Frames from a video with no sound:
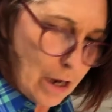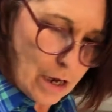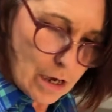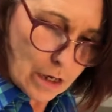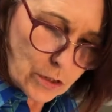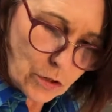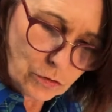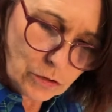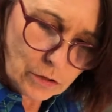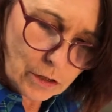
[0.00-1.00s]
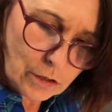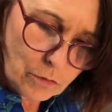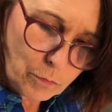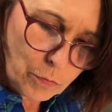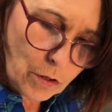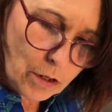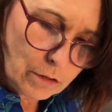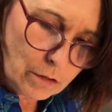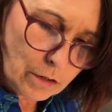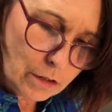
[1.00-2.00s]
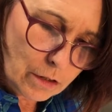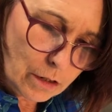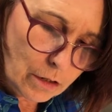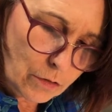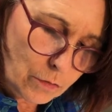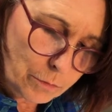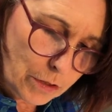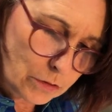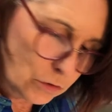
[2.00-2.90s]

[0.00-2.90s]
And I usually put a little bit of